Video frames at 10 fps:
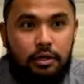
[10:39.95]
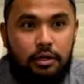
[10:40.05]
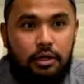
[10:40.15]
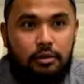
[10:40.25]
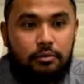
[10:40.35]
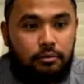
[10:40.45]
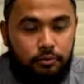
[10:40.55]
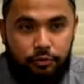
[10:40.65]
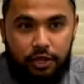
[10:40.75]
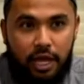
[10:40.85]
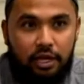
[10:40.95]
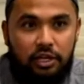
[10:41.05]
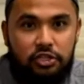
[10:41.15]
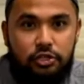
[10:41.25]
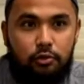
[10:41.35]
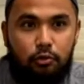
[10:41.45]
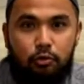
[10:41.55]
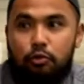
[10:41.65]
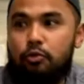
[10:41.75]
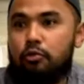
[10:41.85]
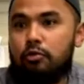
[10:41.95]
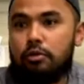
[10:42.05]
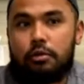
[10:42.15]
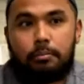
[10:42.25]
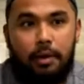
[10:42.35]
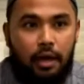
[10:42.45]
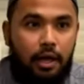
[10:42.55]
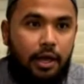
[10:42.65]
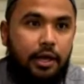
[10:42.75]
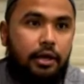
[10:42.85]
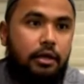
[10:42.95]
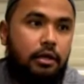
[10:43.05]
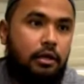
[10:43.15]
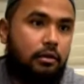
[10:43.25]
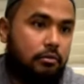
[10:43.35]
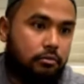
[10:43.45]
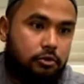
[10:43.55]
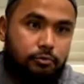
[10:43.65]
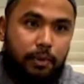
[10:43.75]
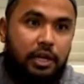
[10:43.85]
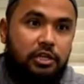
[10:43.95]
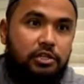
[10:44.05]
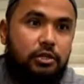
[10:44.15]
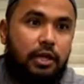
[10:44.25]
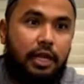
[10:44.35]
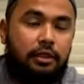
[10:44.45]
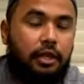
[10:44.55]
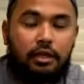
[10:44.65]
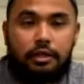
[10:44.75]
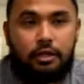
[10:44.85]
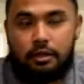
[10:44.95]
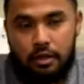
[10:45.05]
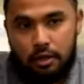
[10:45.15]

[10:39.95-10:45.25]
yeah, with English, Urdu, Malay, Spanish, Latin,